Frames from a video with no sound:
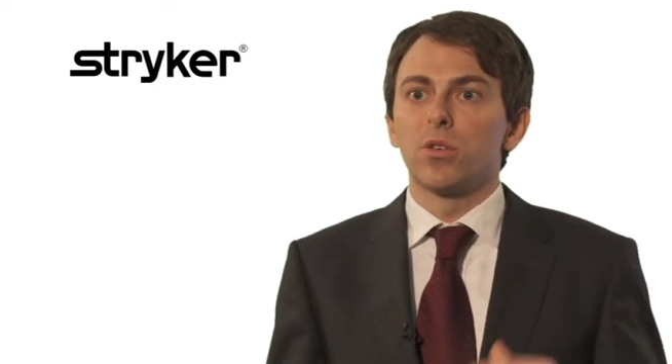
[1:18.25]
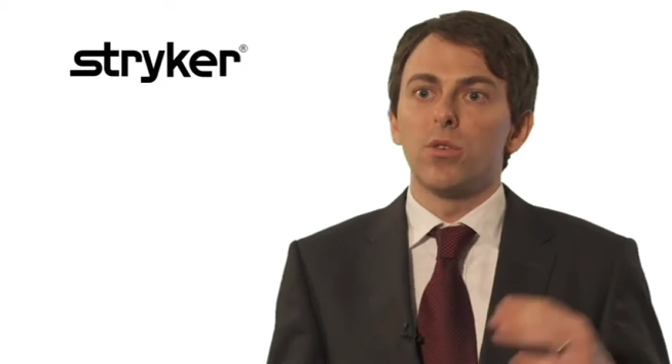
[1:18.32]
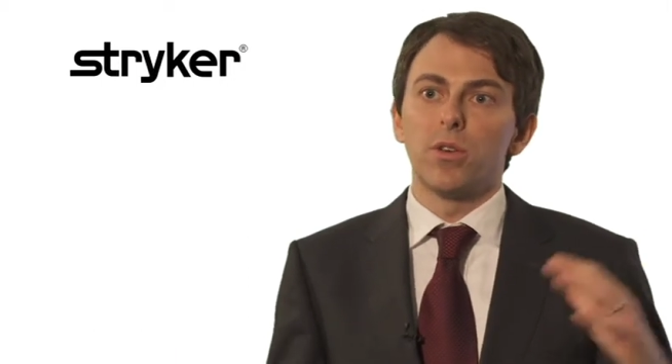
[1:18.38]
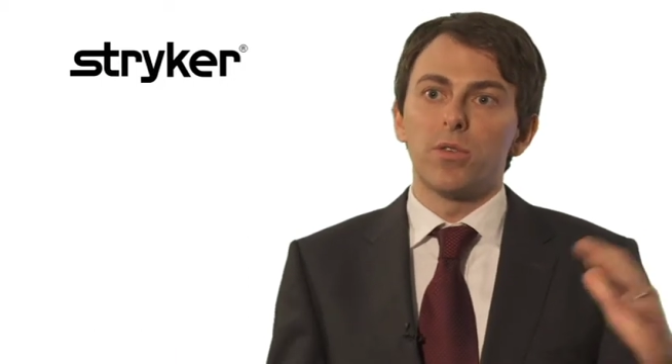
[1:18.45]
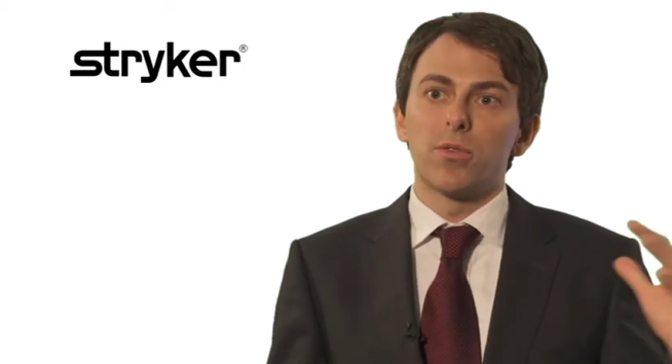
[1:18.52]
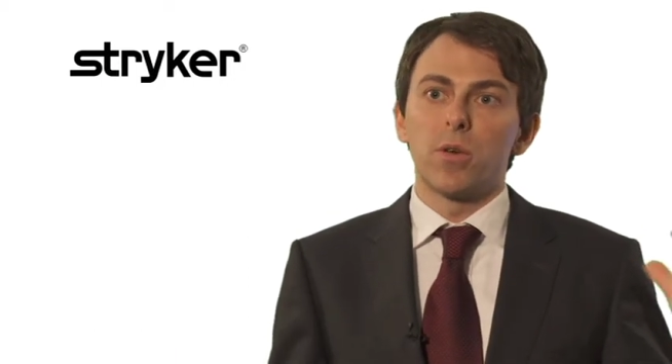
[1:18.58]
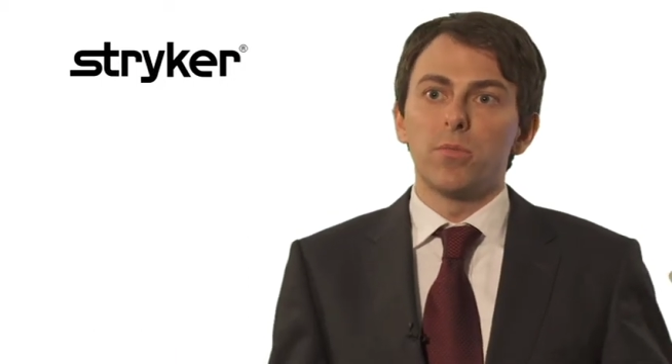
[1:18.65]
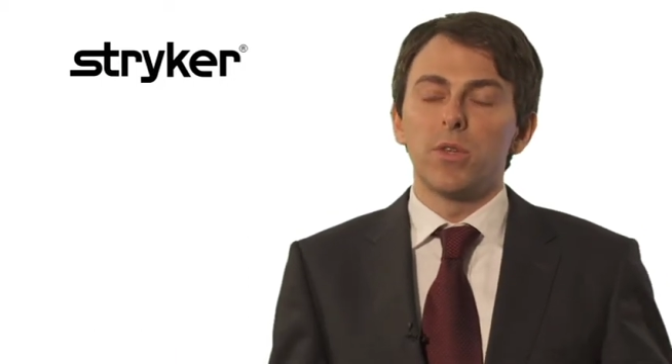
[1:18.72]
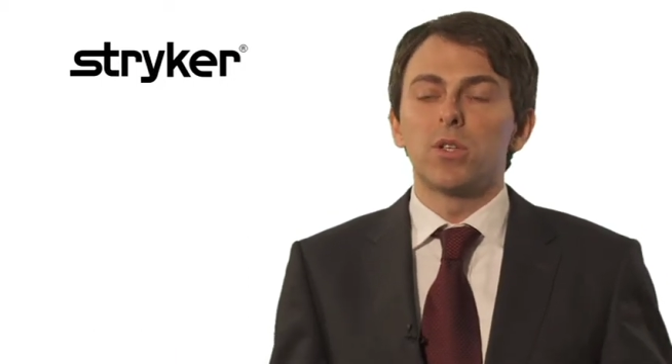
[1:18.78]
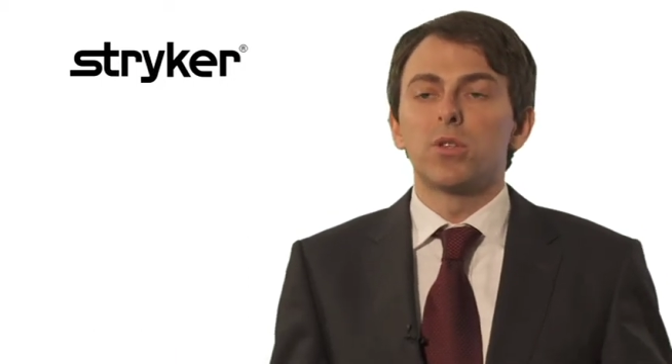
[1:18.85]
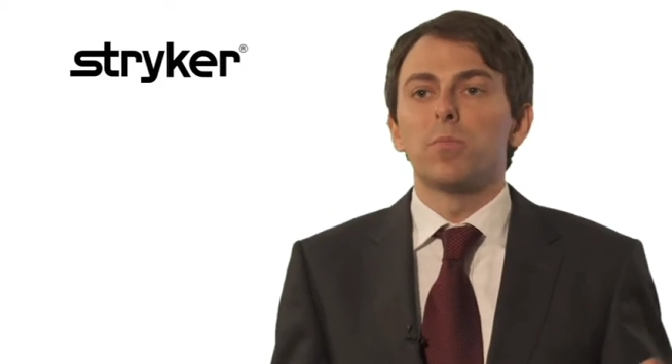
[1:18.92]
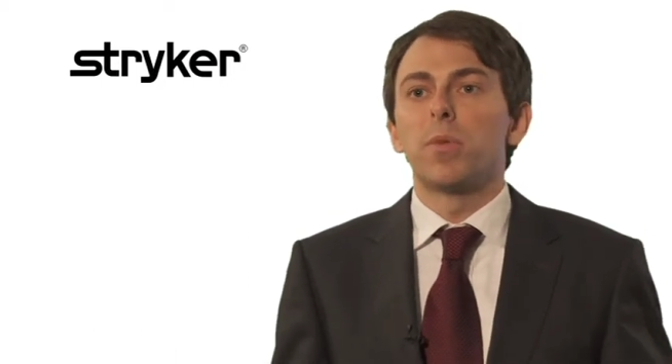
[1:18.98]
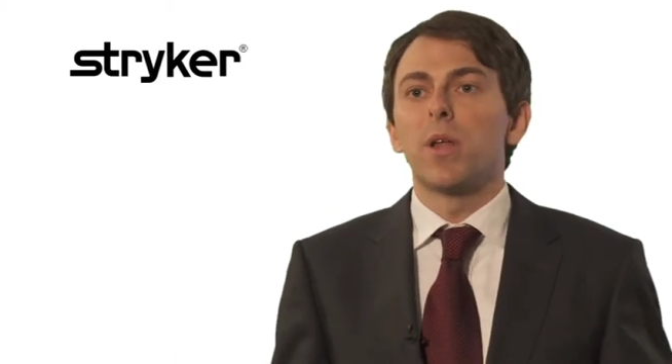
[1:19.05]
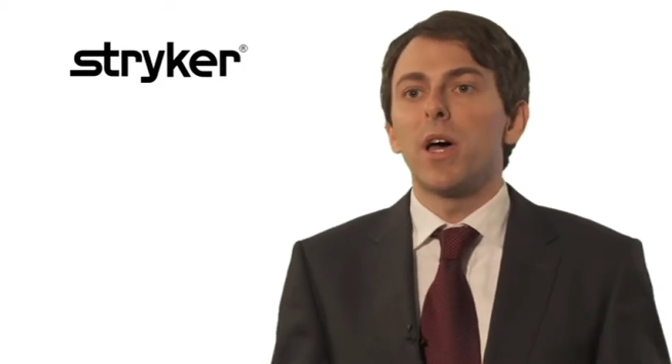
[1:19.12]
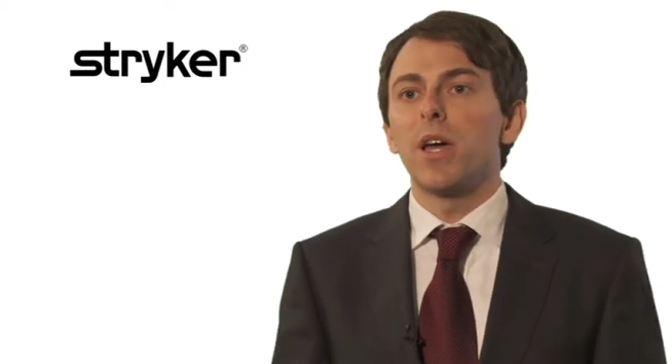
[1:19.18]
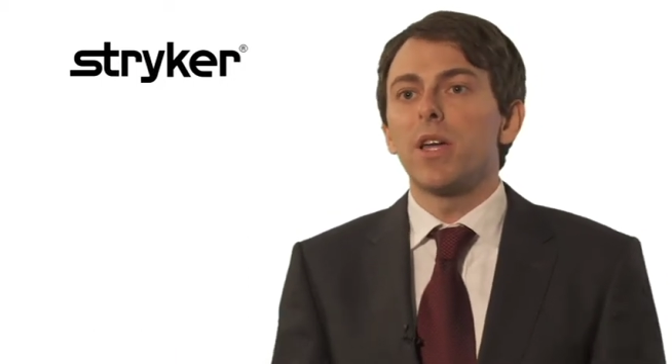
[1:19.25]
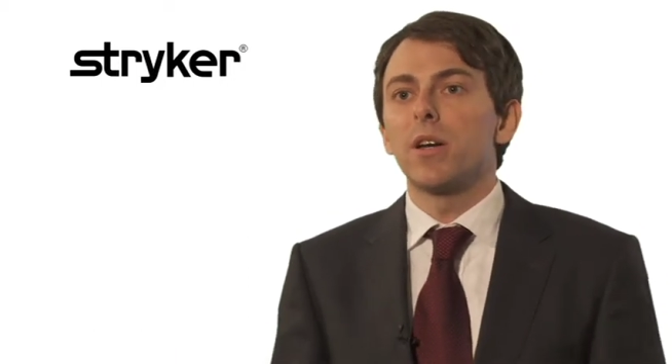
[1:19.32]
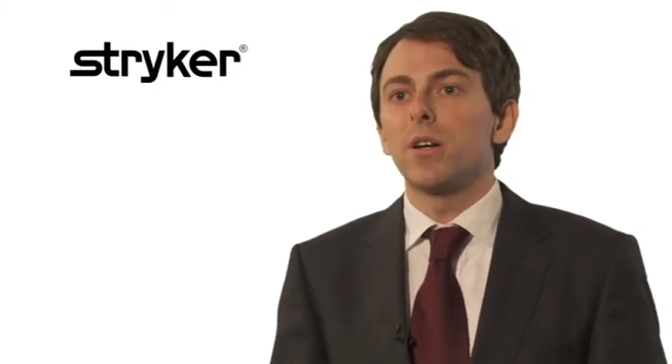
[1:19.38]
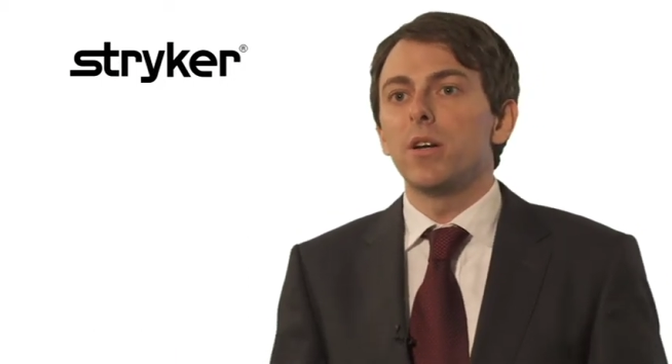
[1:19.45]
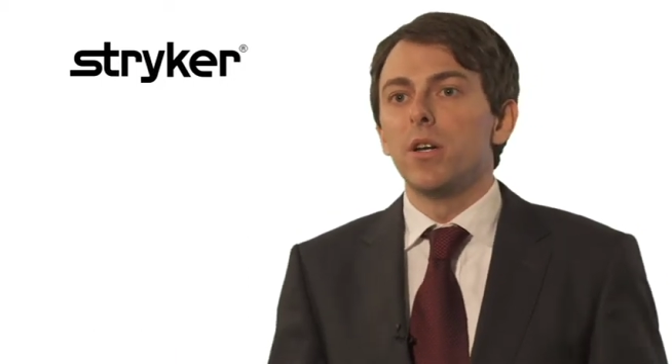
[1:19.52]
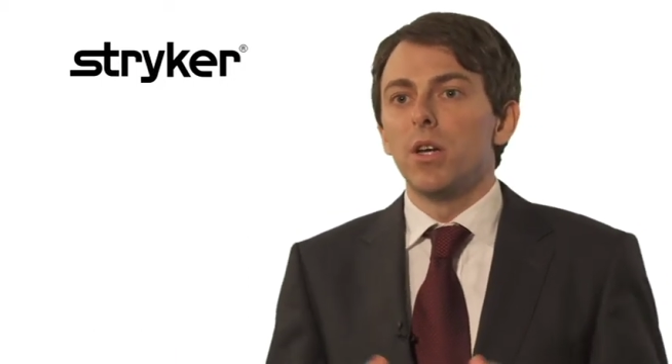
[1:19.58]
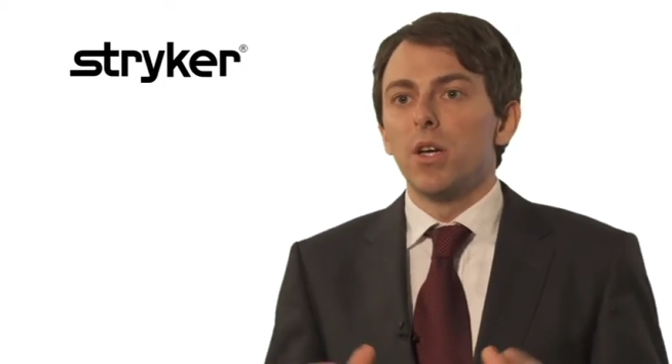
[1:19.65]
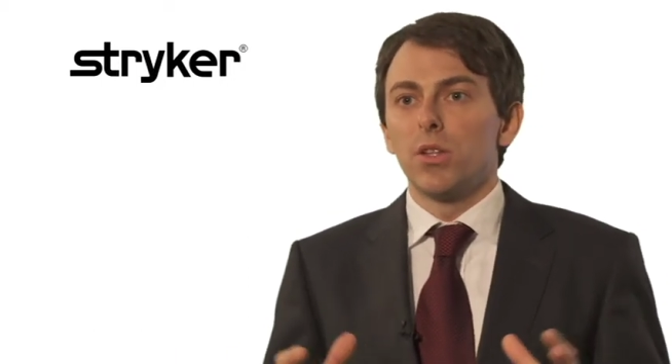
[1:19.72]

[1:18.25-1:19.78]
going from the supplier